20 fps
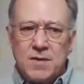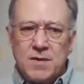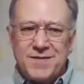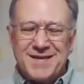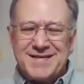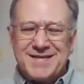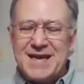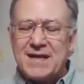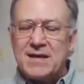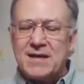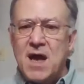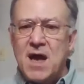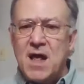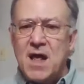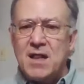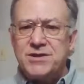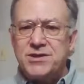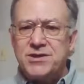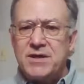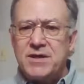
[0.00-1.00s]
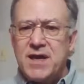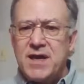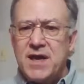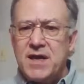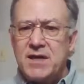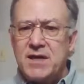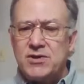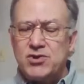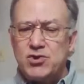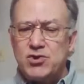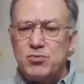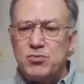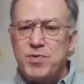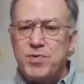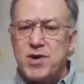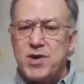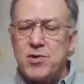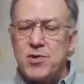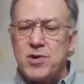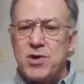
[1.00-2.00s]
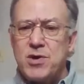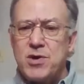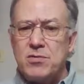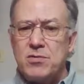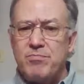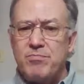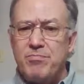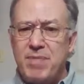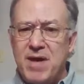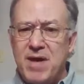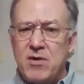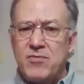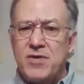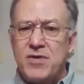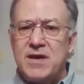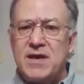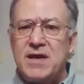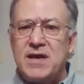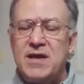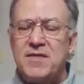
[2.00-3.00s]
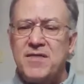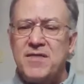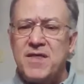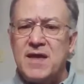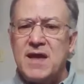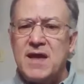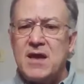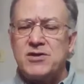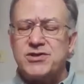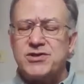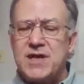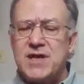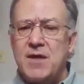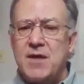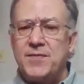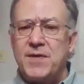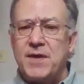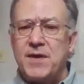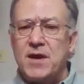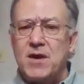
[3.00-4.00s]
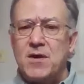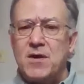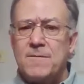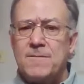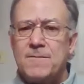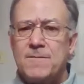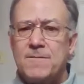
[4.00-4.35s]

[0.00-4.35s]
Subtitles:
The technology, again, is superior, better than anything else out there